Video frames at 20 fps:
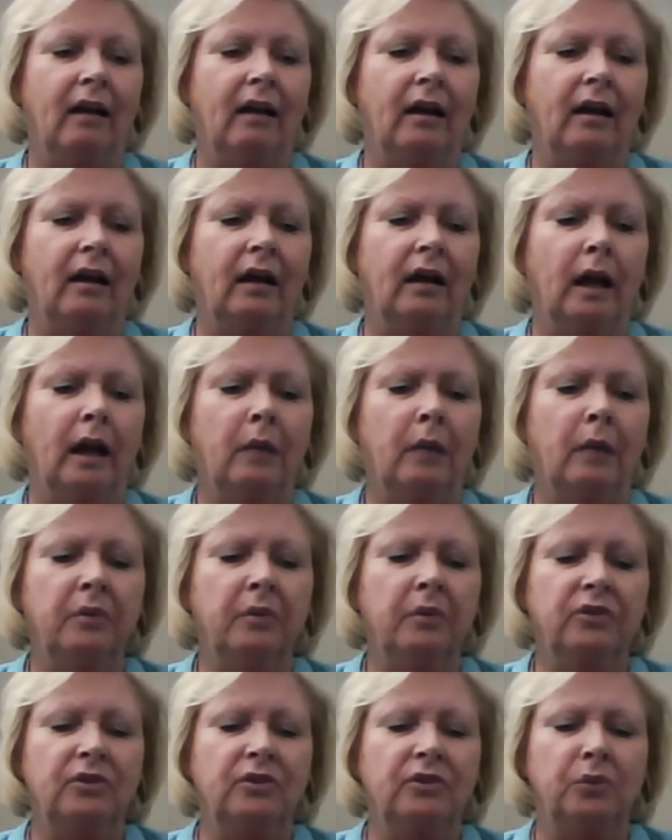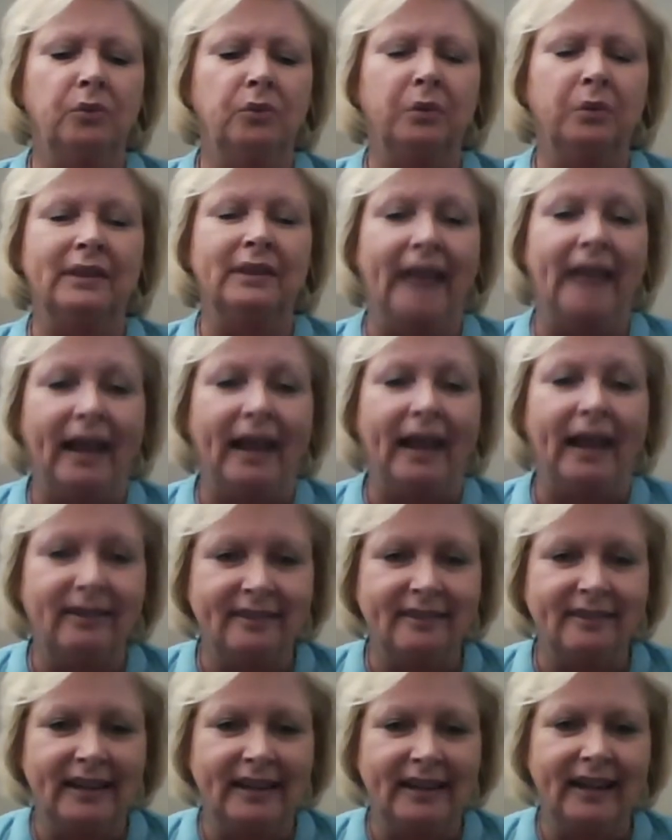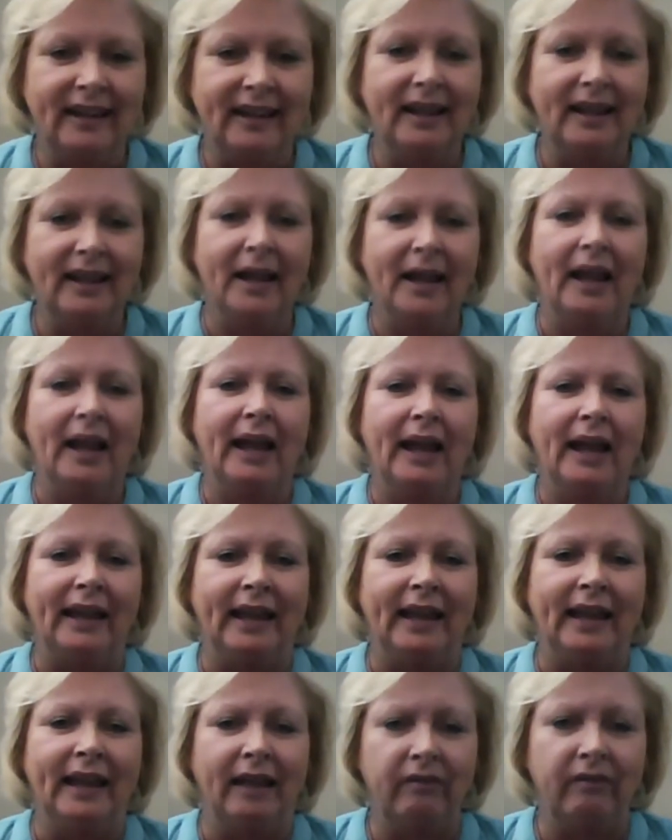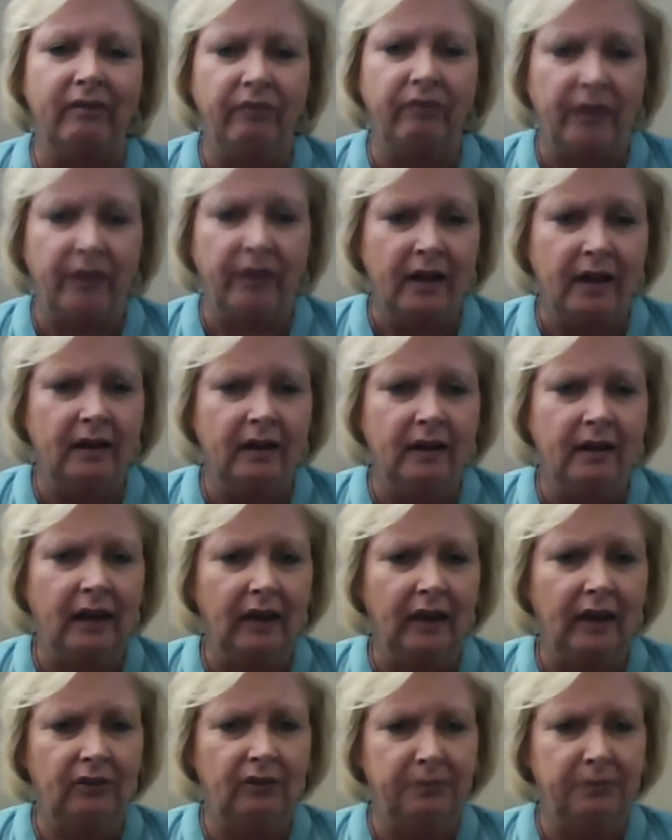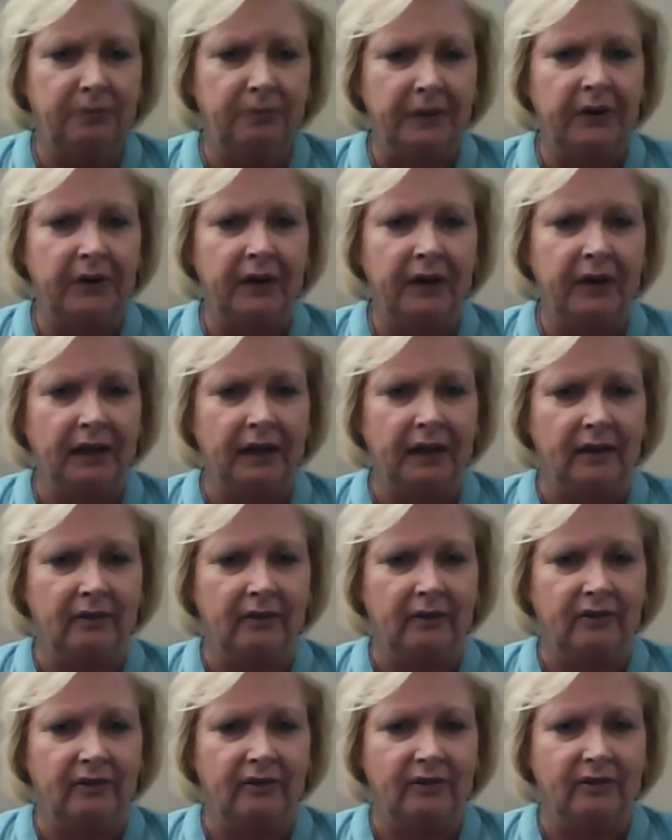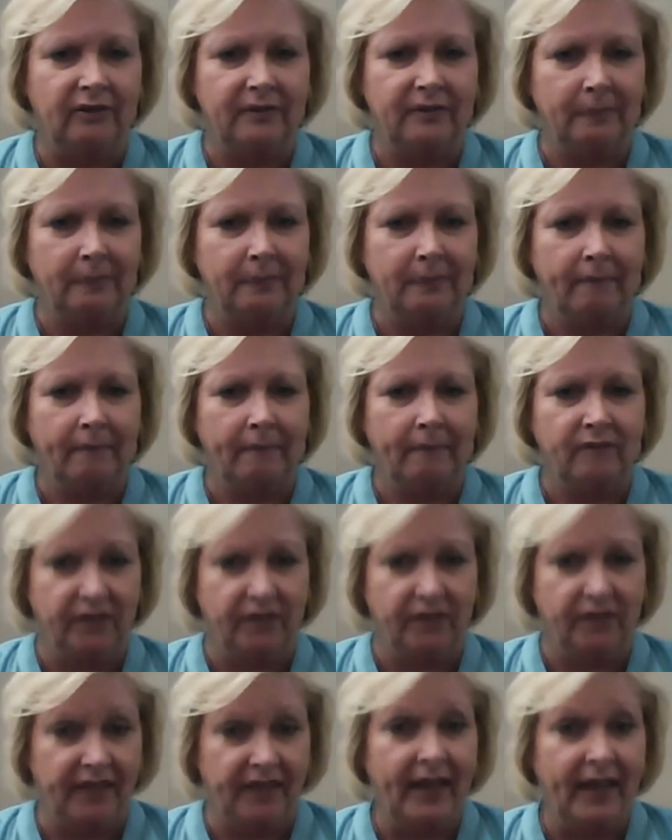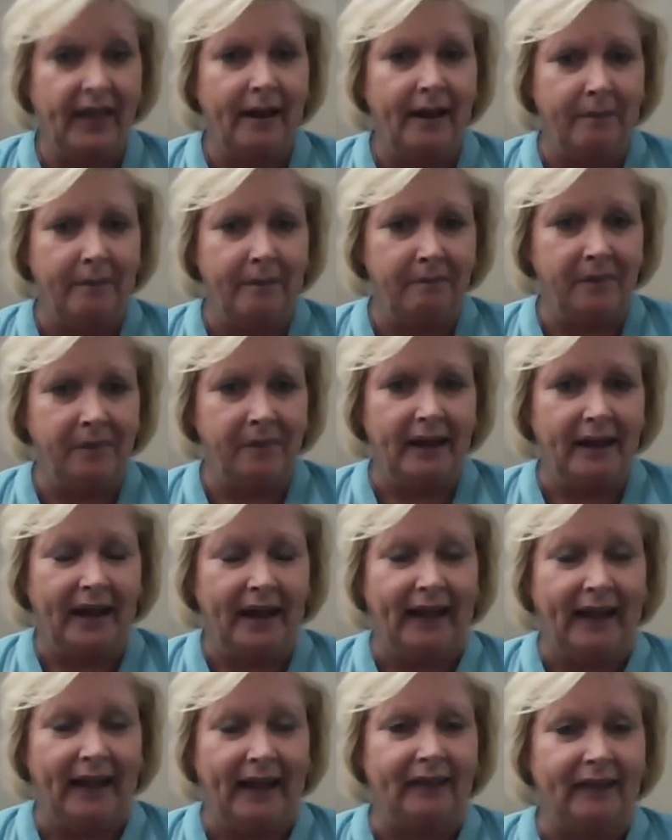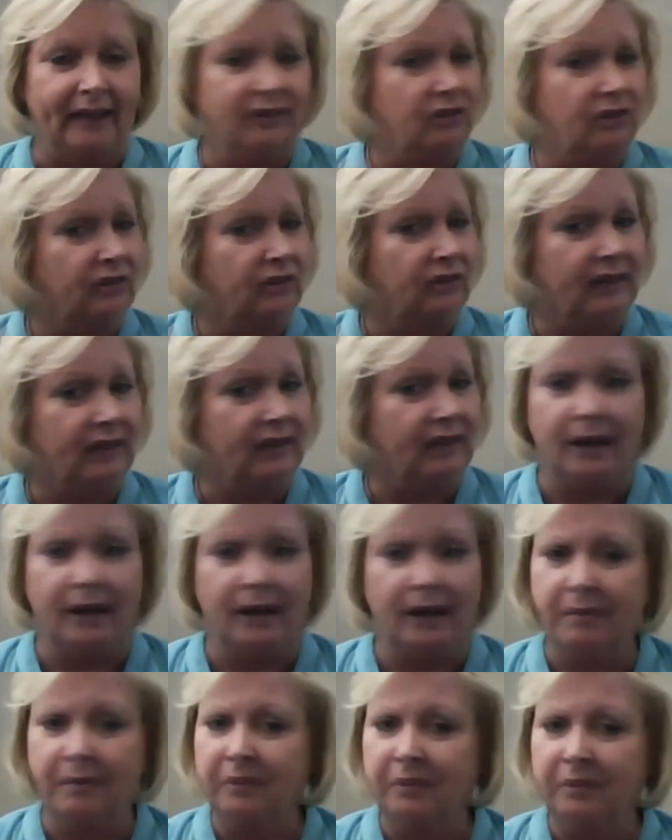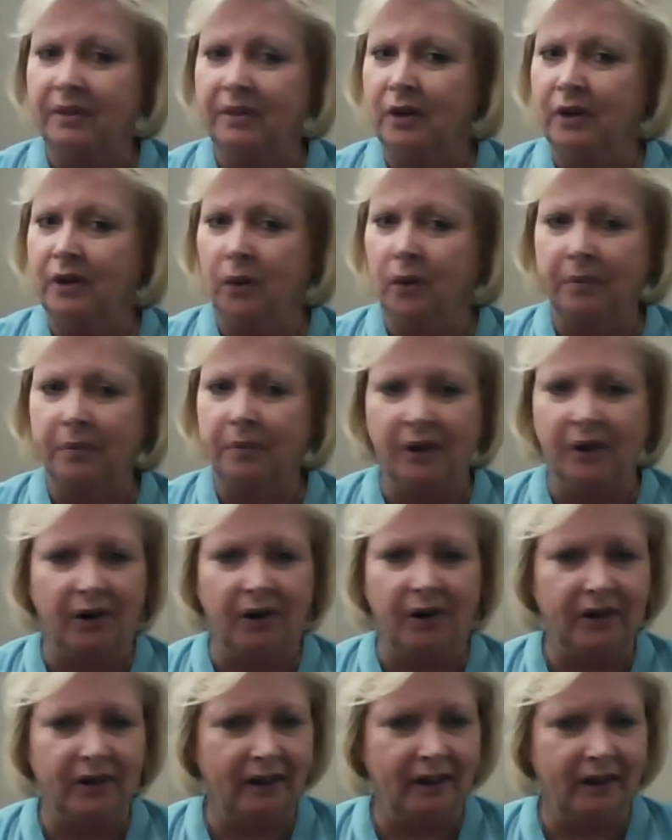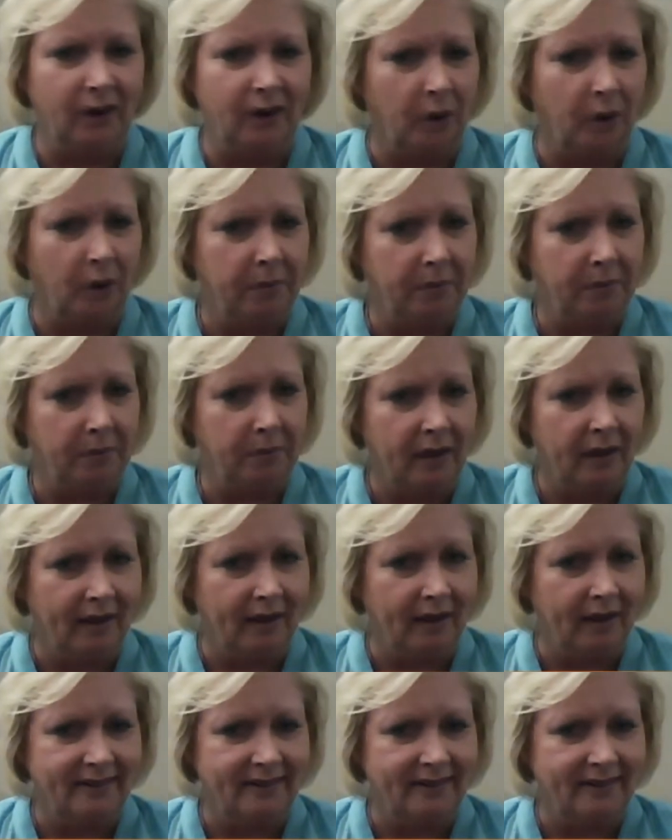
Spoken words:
almost relaxing yet fun experience for them. And I said, just come in with an open heart and an open mind.